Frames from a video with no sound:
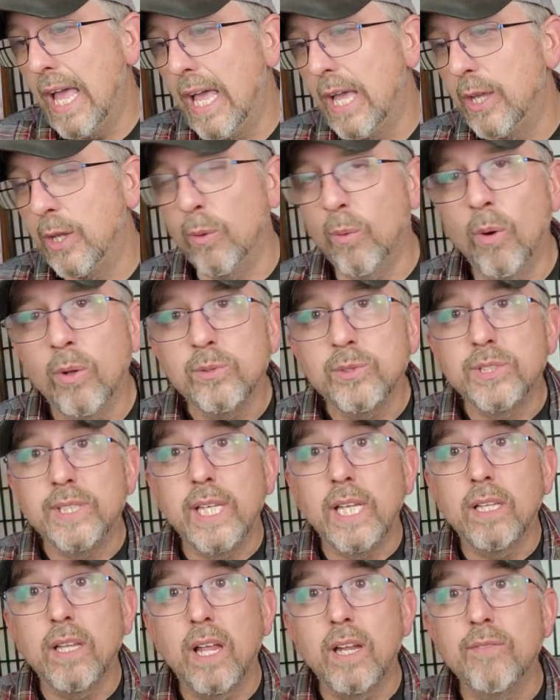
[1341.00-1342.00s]
You won't see
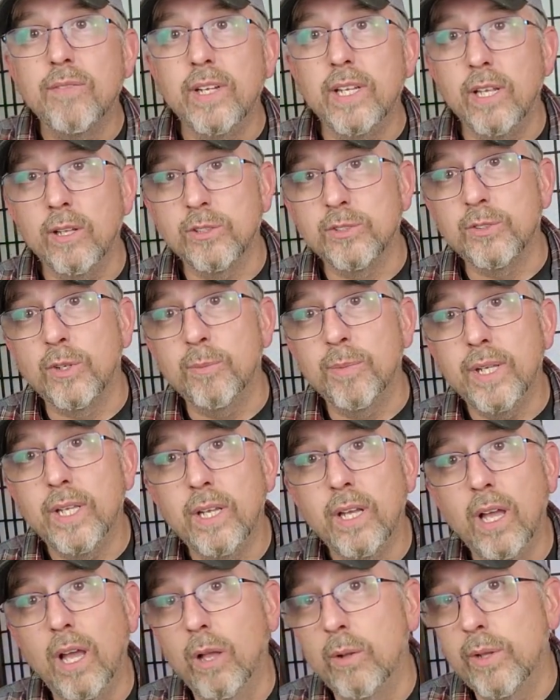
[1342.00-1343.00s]
a lot of videos from me.
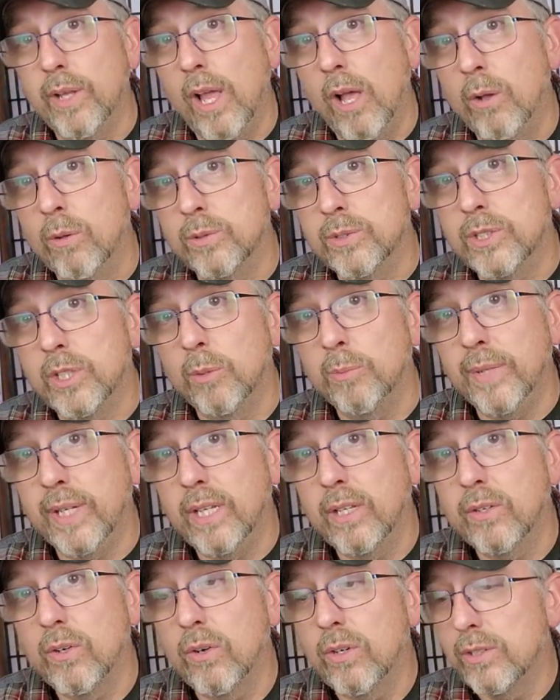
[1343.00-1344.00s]
I only own so many
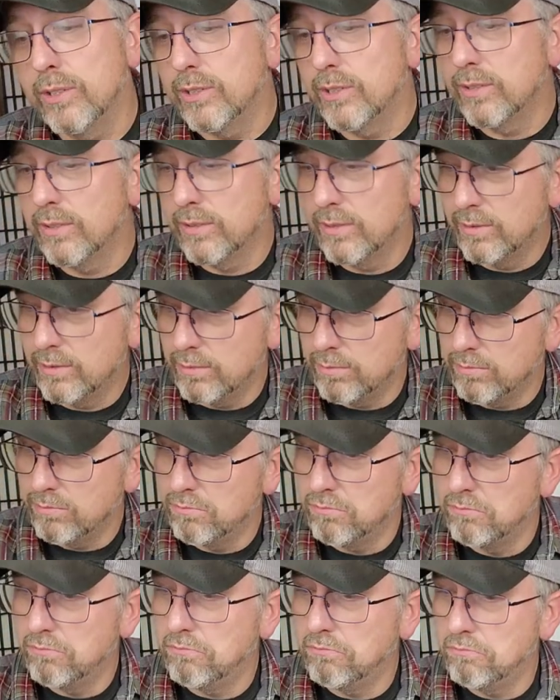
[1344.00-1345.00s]
guitars.
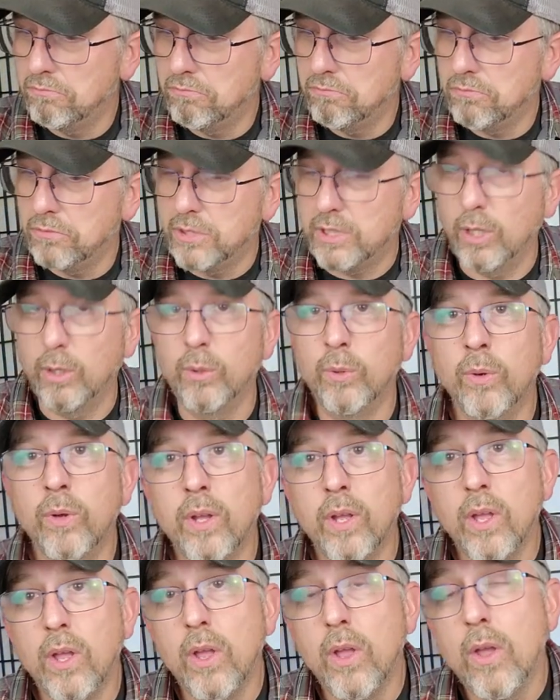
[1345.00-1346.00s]
So
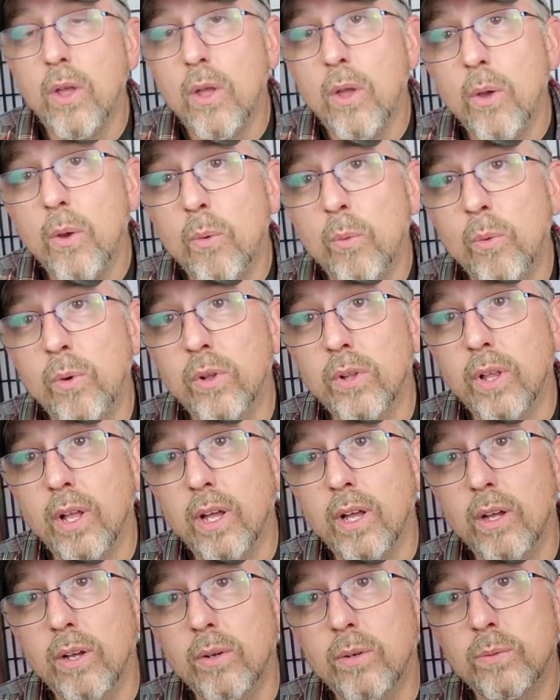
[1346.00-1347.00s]

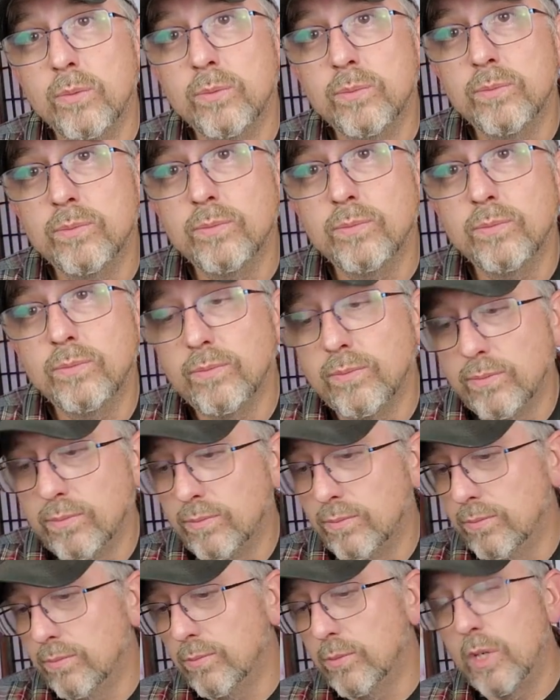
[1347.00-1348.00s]
we'll
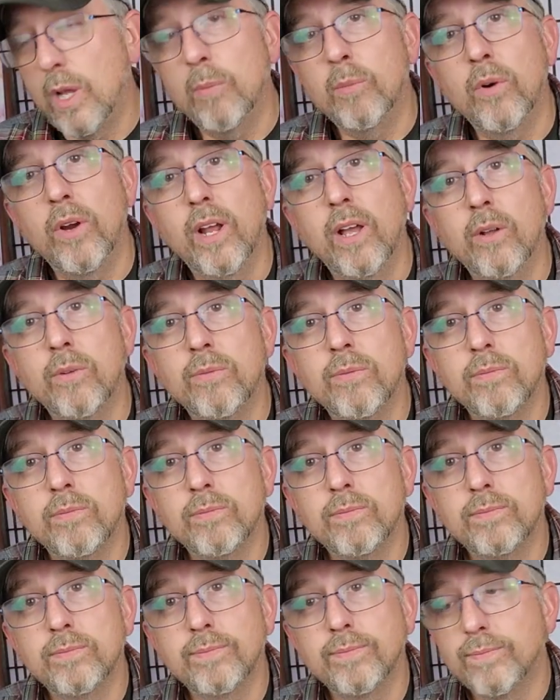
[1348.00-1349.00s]
come around
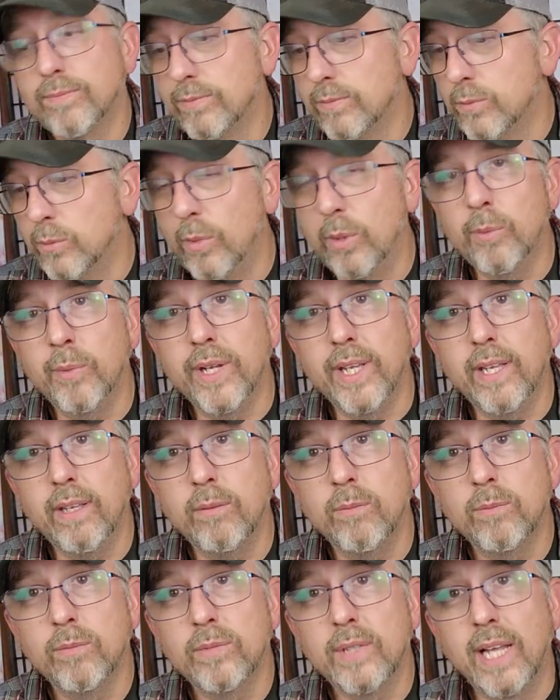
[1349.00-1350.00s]
when we
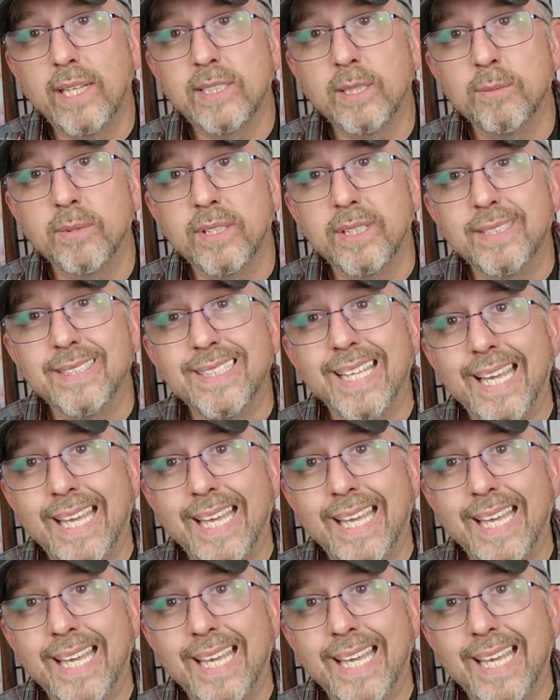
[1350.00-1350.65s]
got something to say.